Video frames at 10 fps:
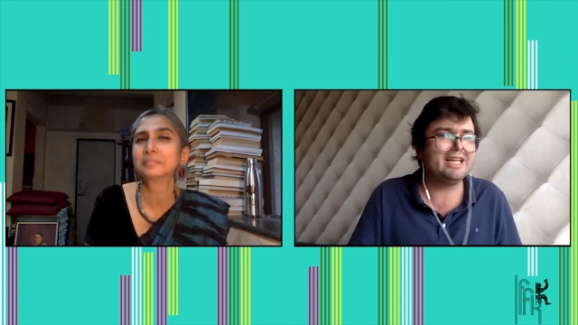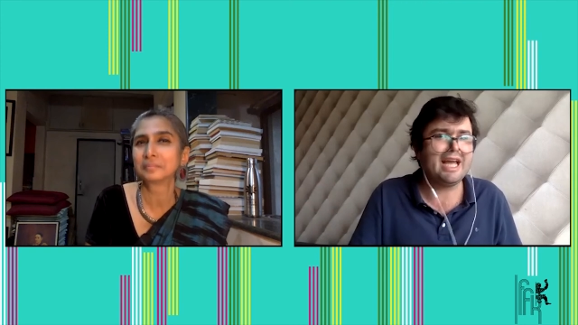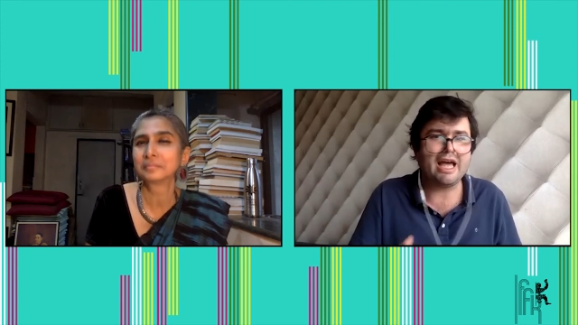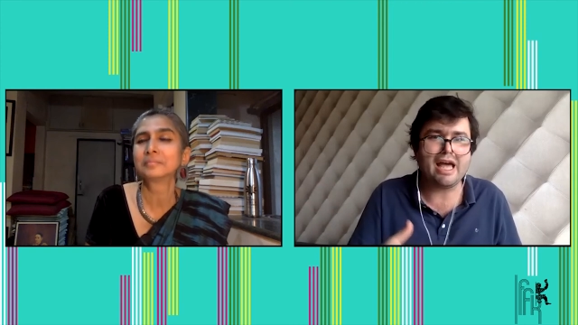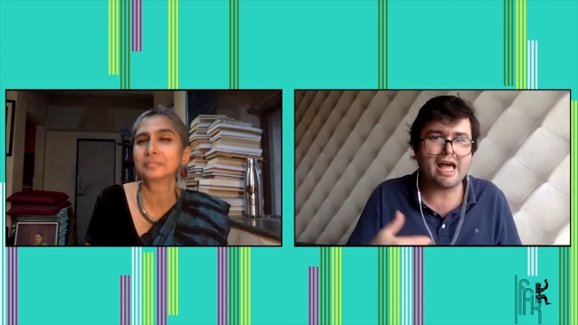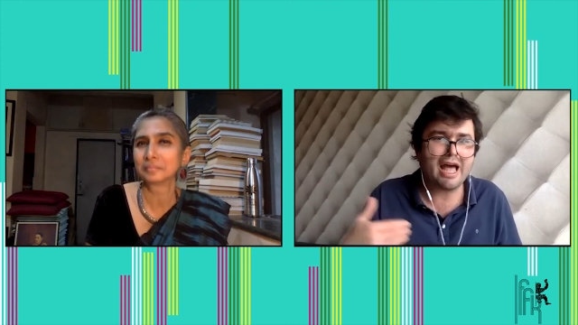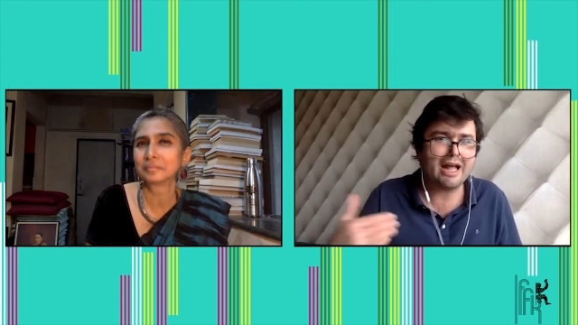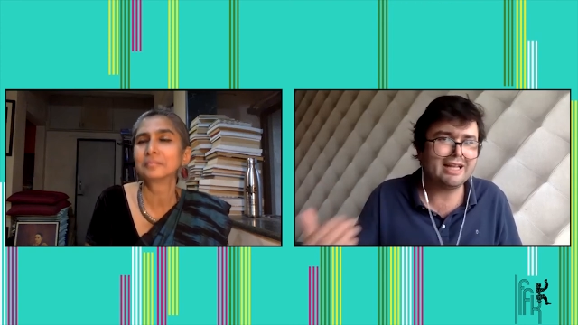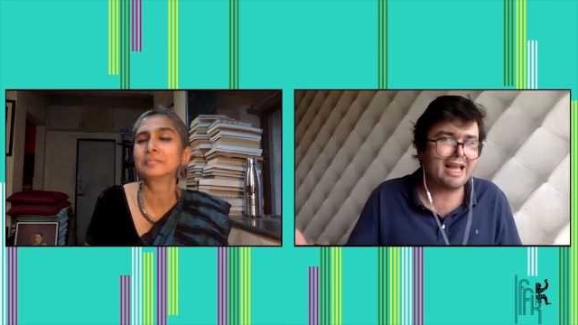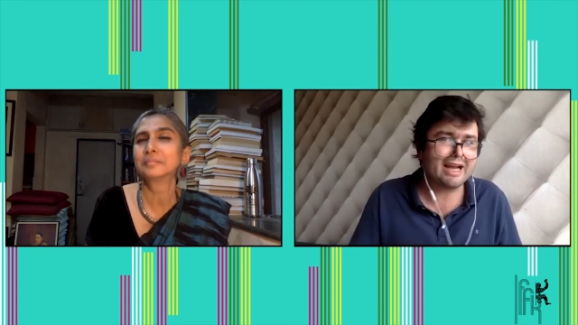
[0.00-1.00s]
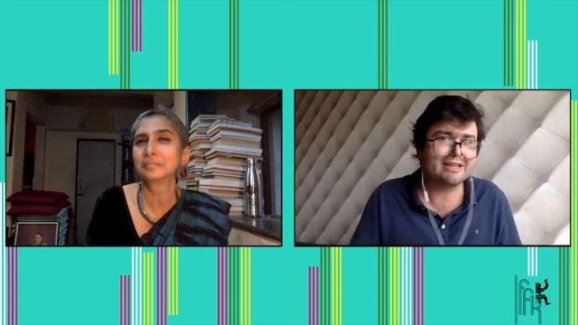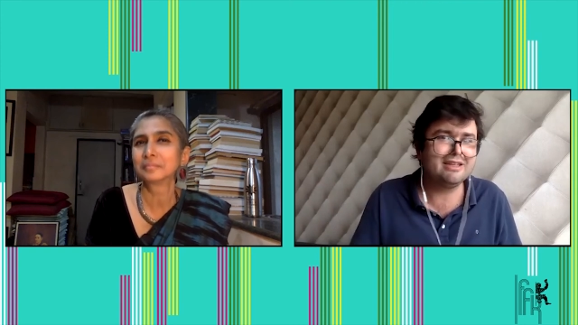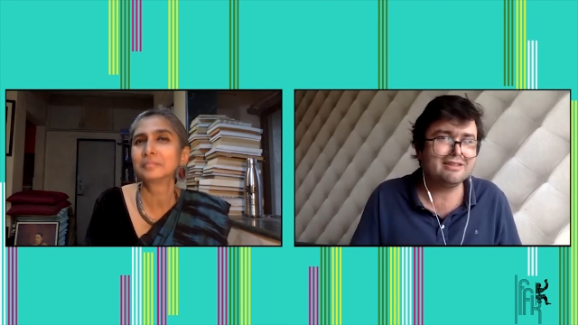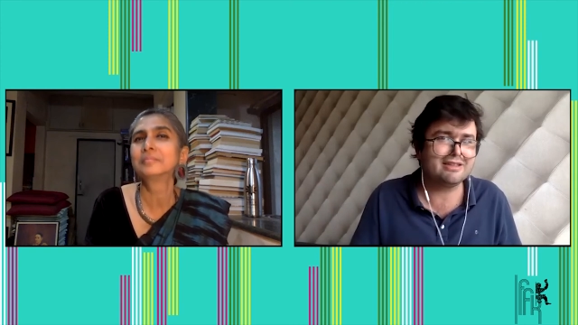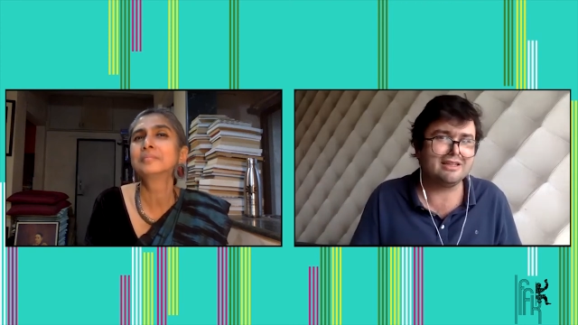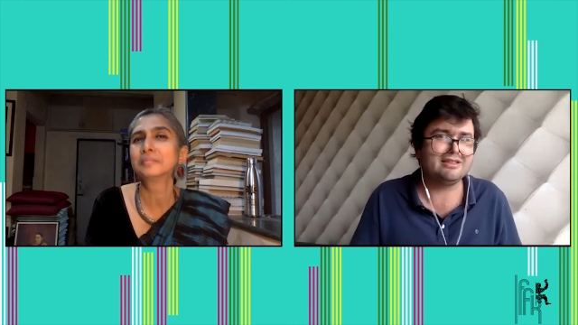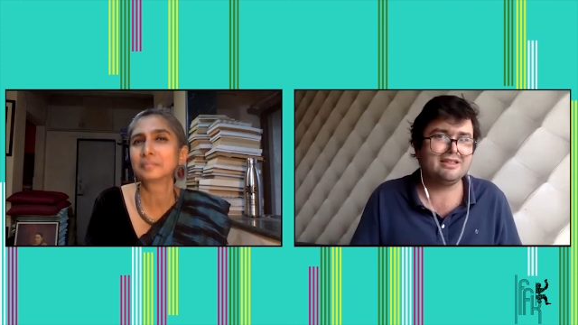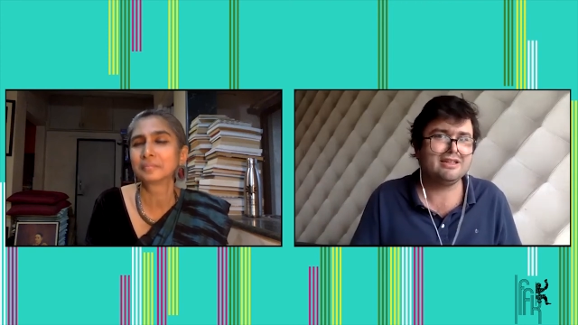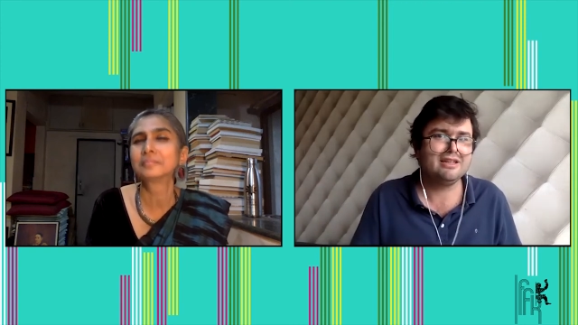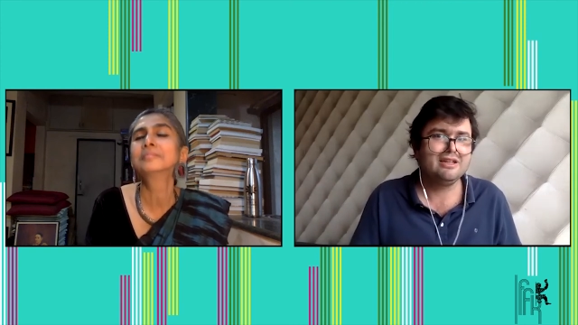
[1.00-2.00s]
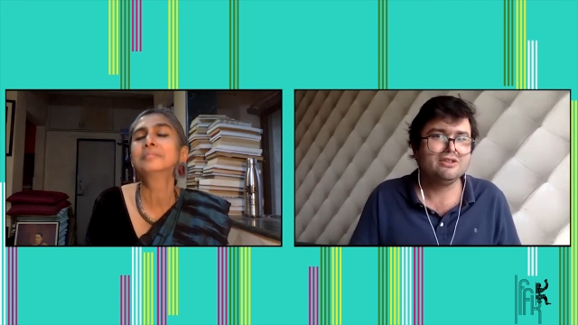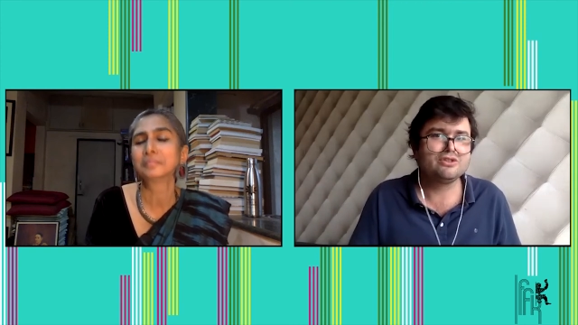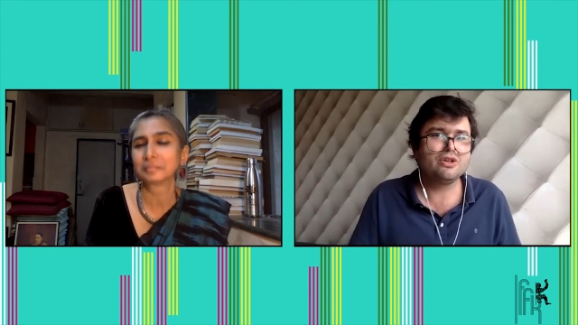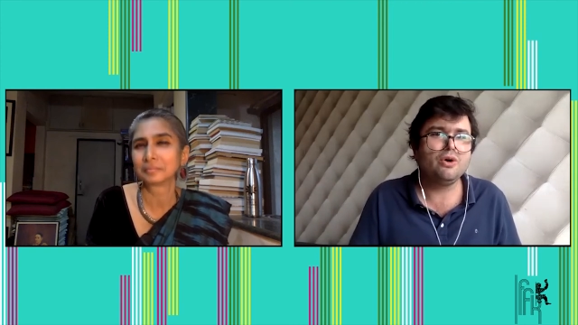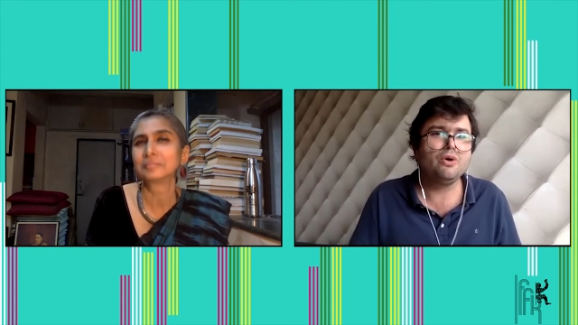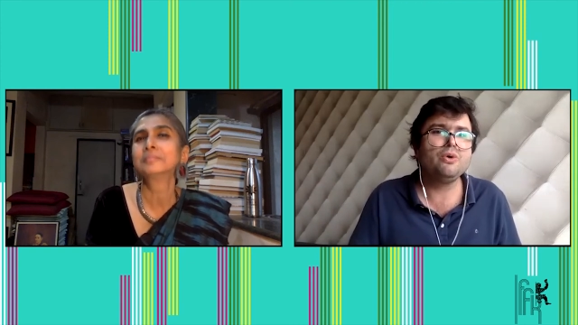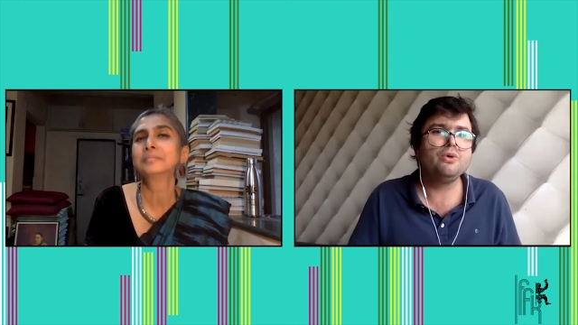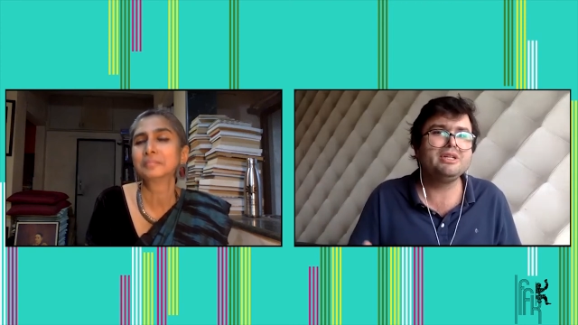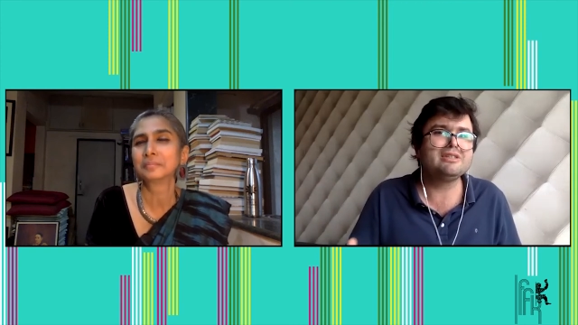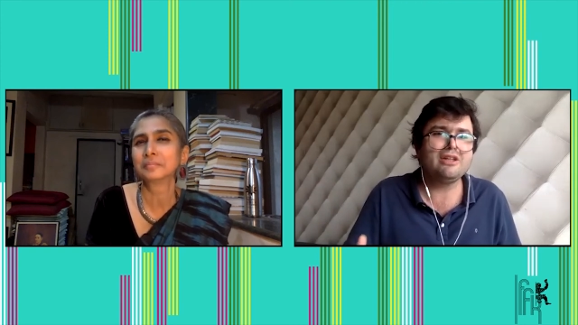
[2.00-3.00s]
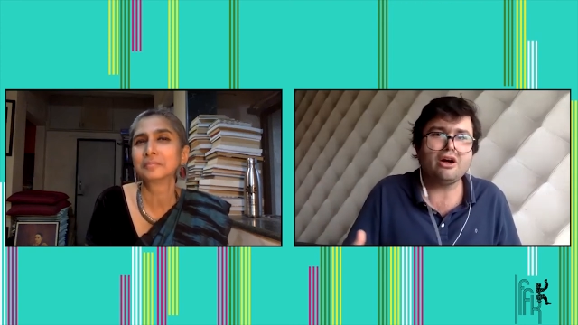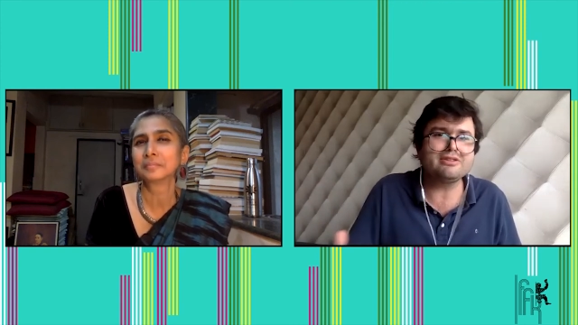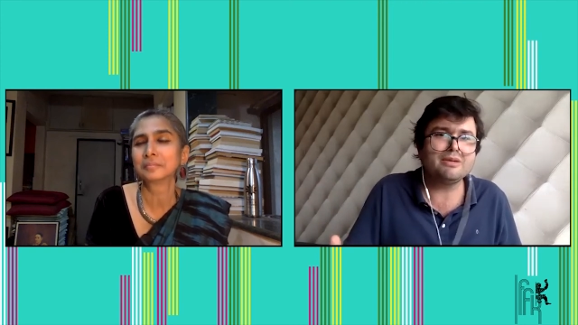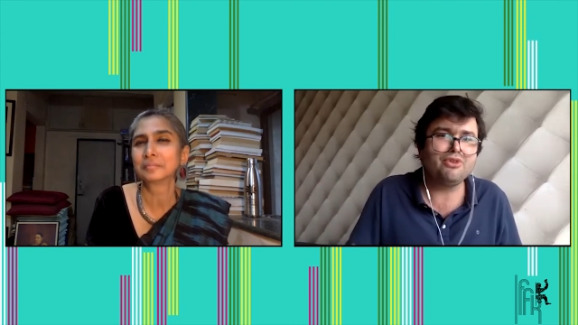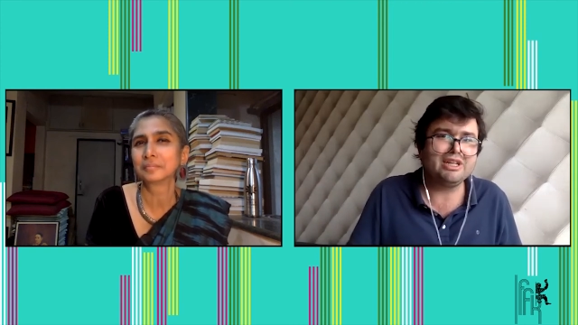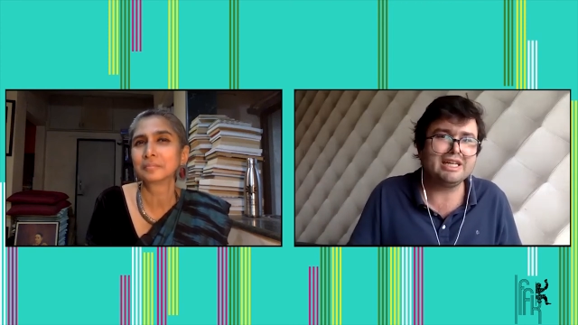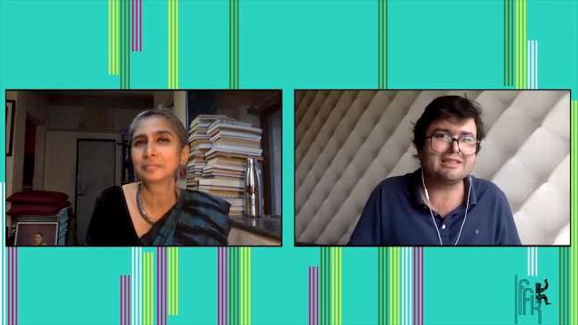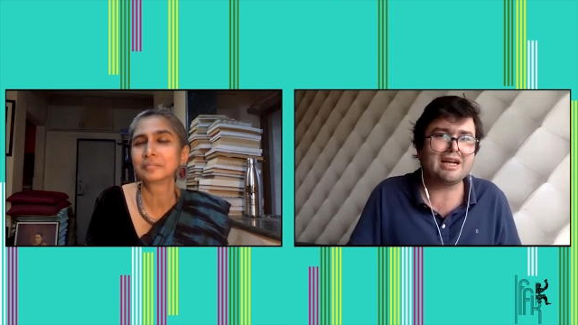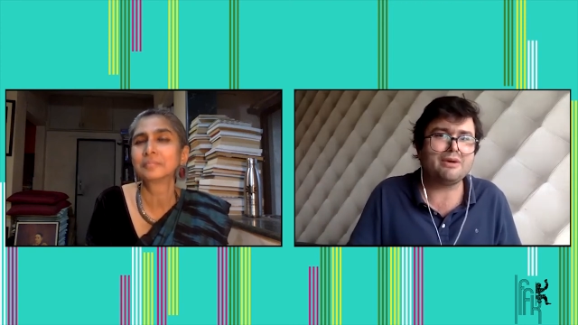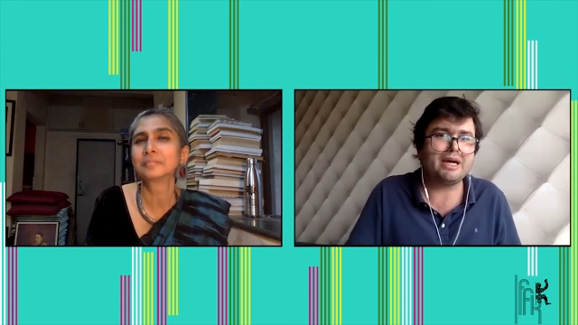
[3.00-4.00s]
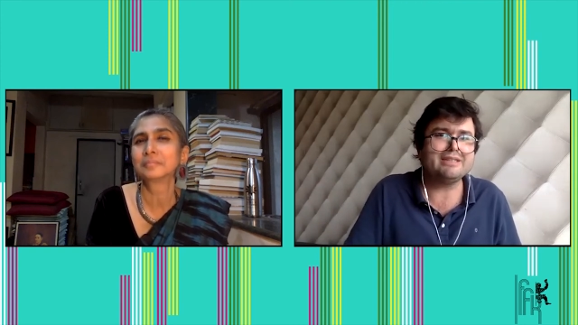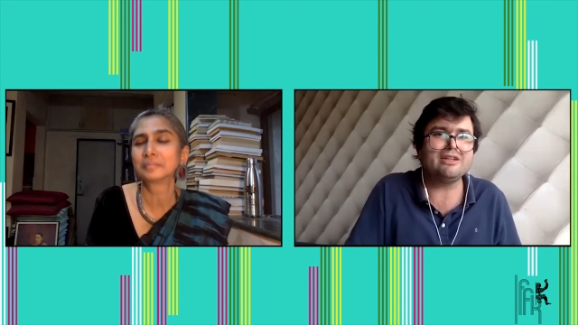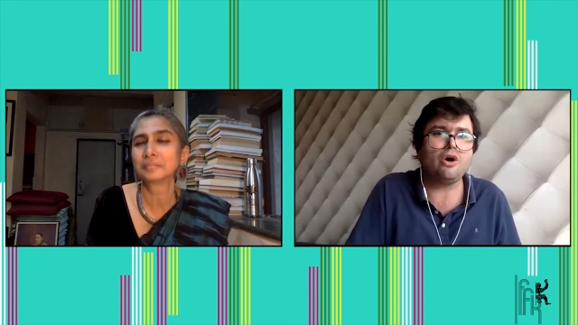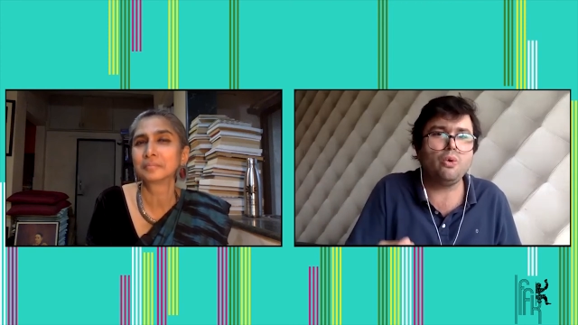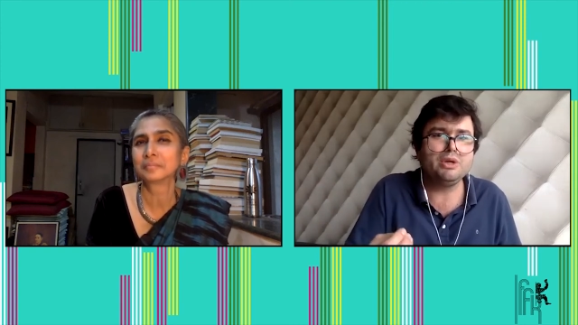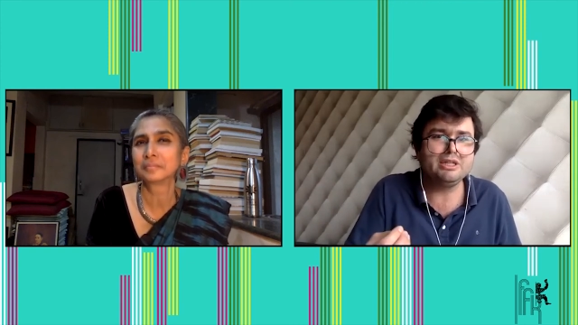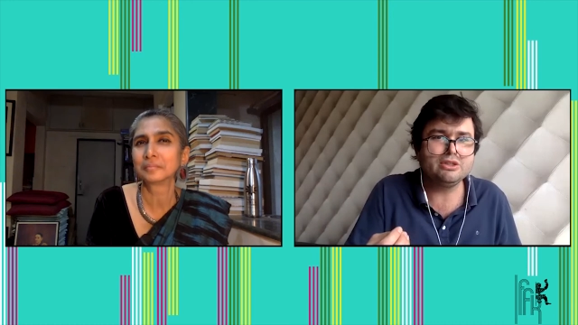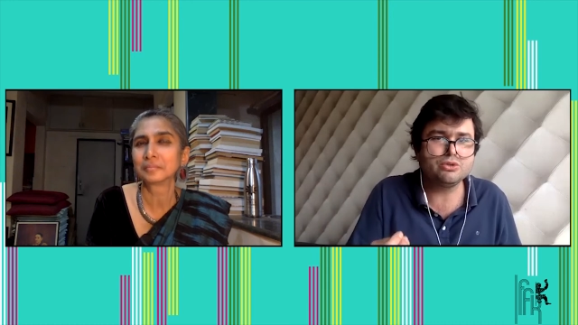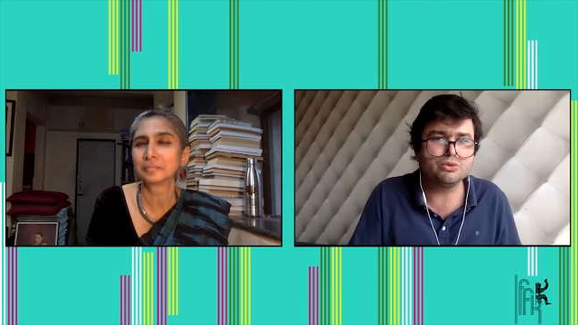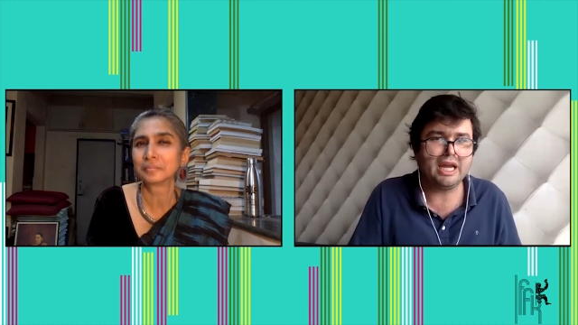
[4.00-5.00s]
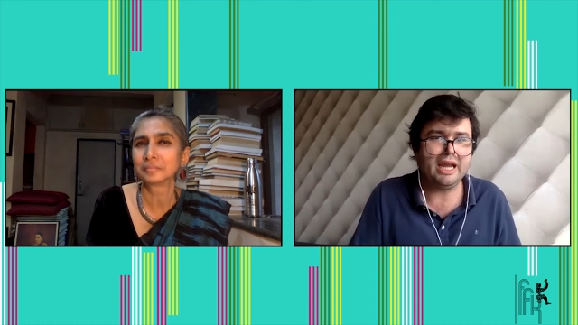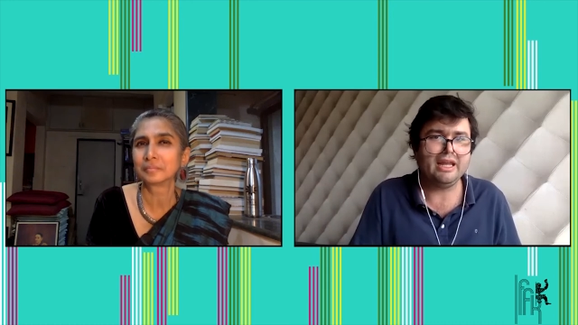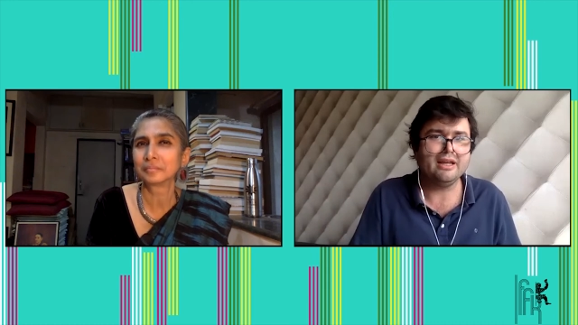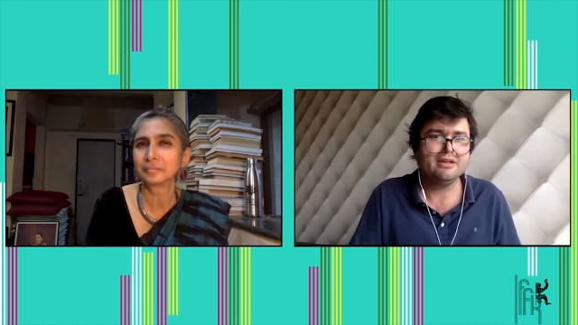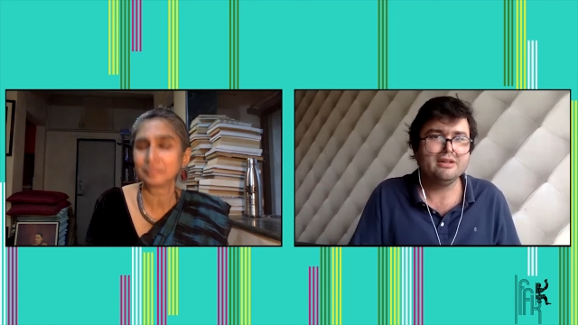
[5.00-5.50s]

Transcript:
Speaker 1: they they existed. So it's not something that arises only today.